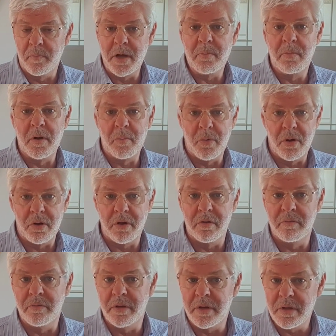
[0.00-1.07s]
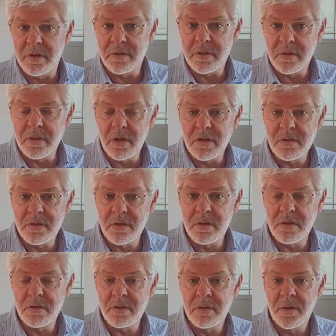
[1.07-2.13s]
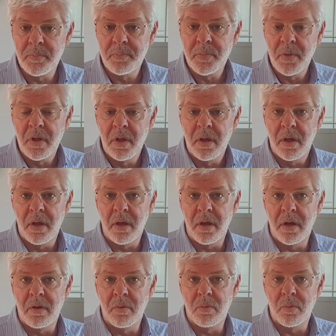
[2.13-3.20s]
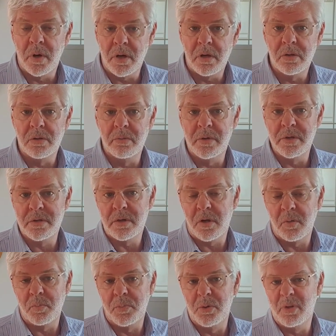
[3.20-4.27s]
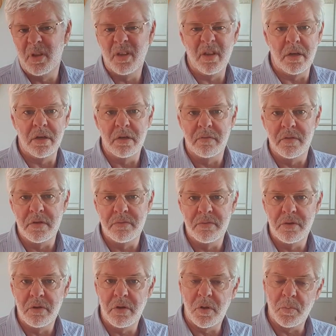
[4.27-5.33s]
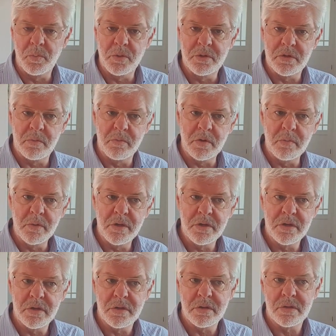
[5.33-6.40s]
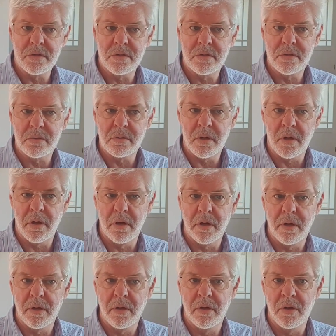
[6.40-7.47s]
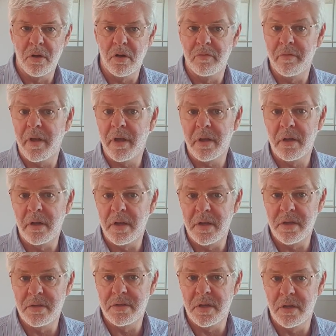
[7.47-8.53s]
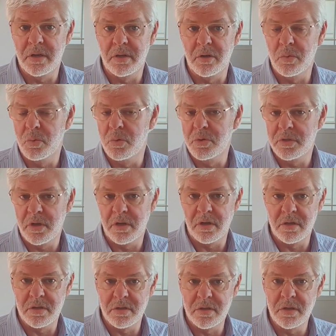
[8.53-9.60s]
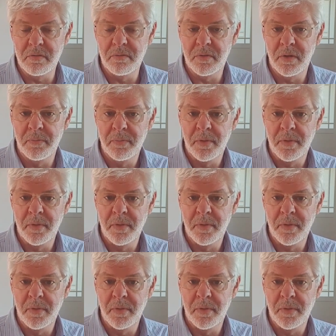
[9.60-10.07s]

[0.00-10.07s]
made my mark in various industries. And what I'll do is I'll put at the end of this video, I'll put some images of accolades and rewards I received.